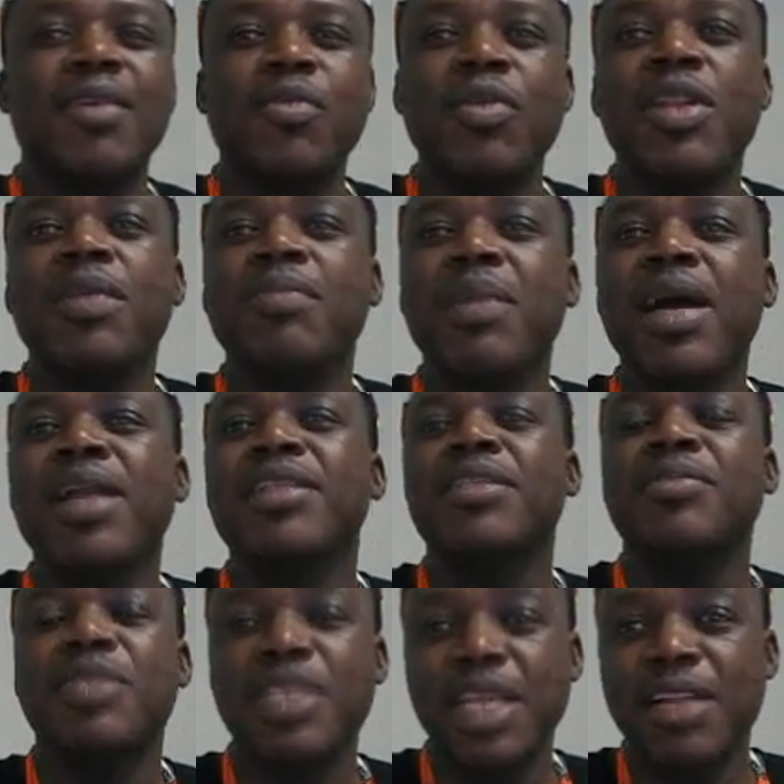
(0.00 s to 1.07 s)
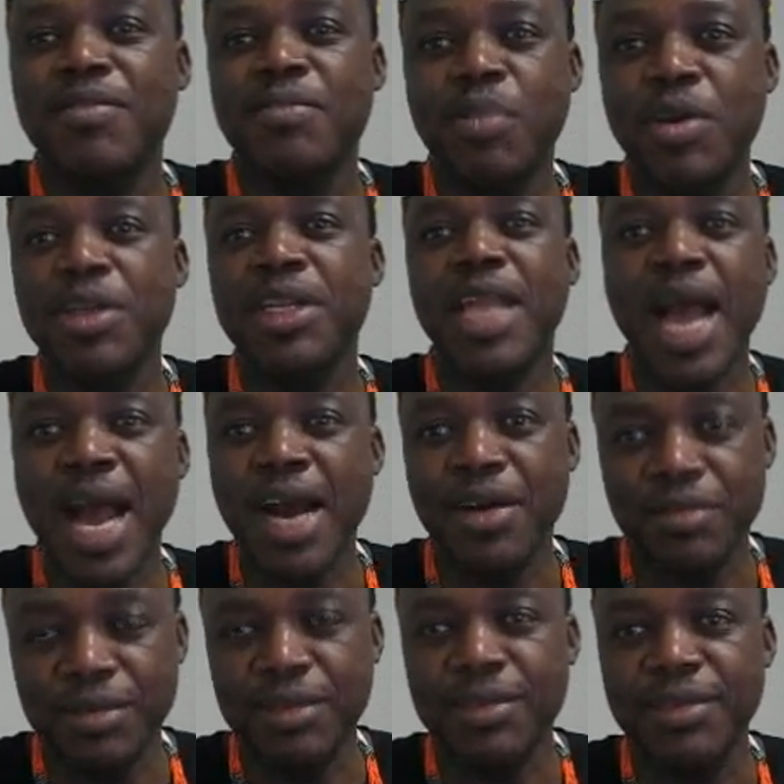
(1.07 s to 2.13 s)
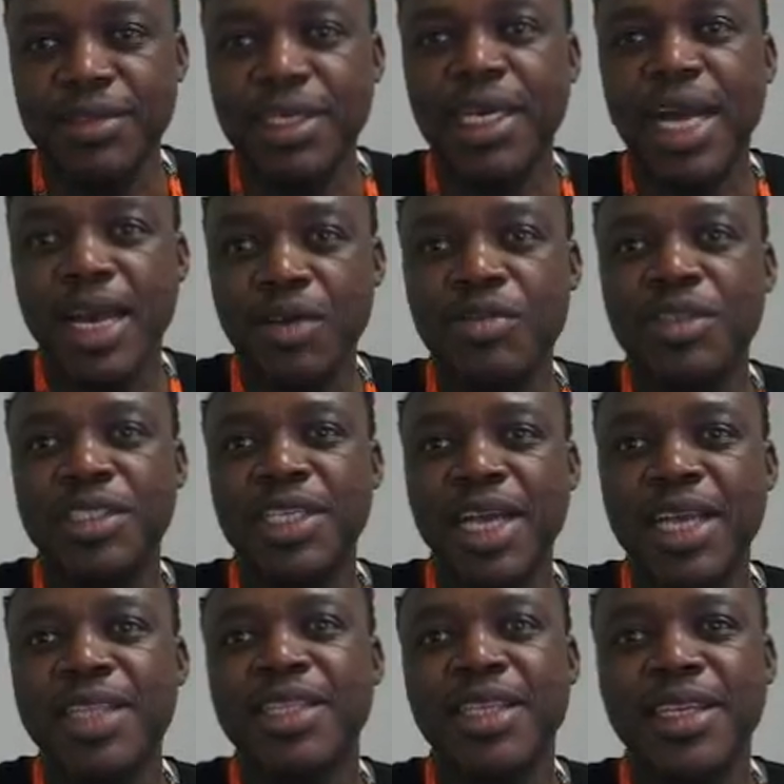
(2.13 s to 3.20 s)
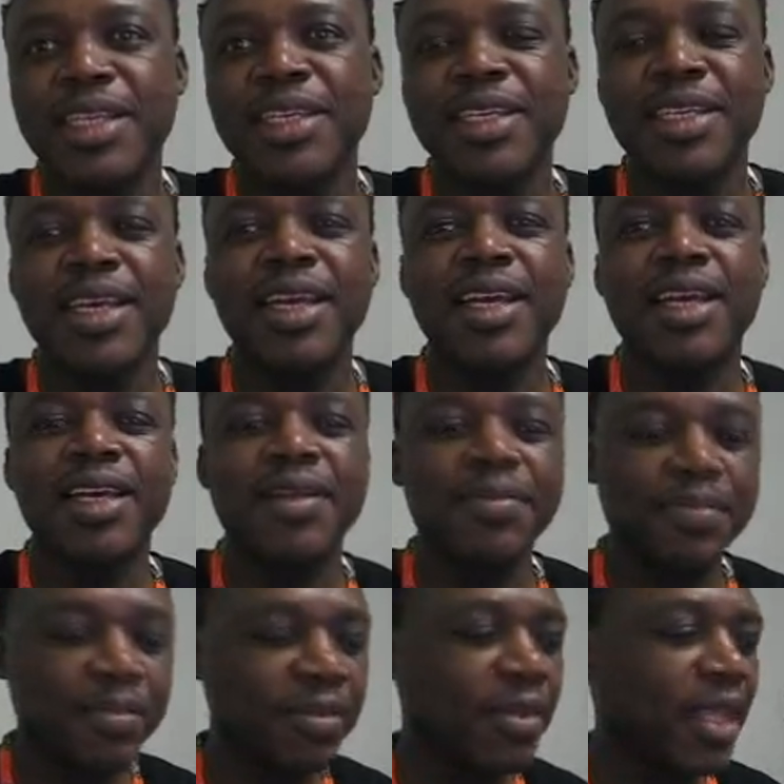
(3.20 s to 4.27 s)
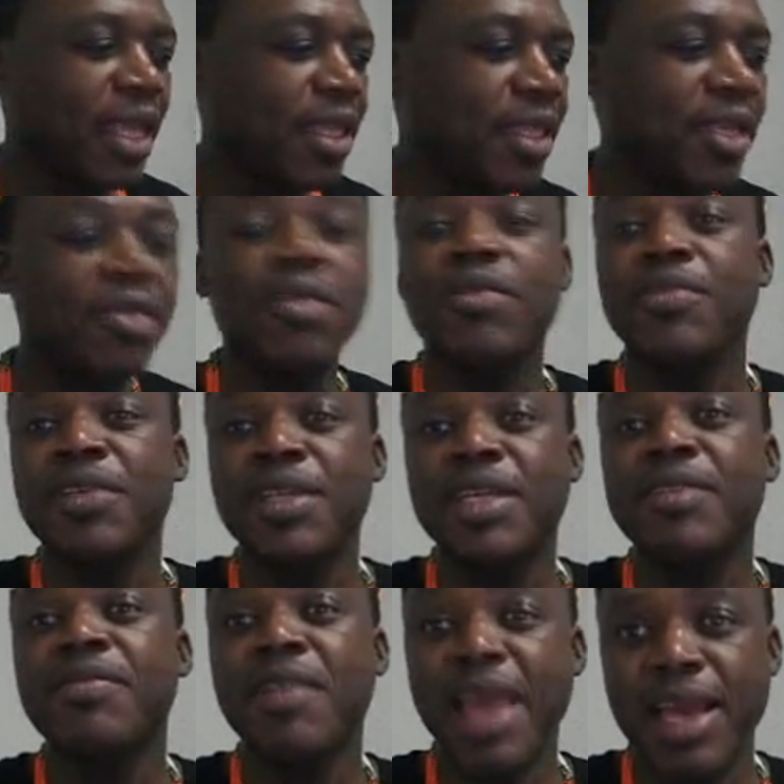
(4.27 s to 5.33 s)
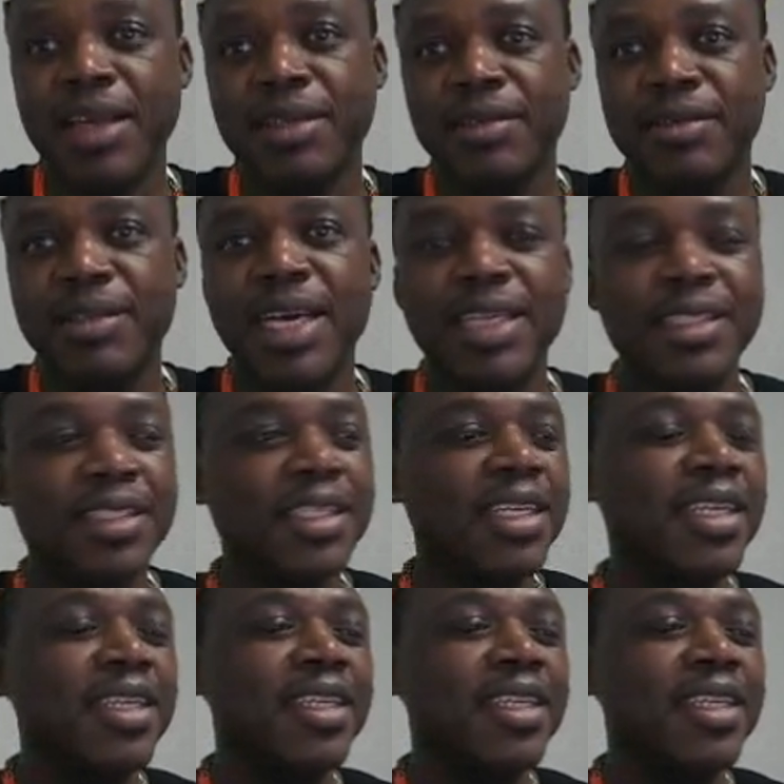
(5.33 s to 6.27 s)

William Miles himself pointed out, the guy who designed the Confederate flag, that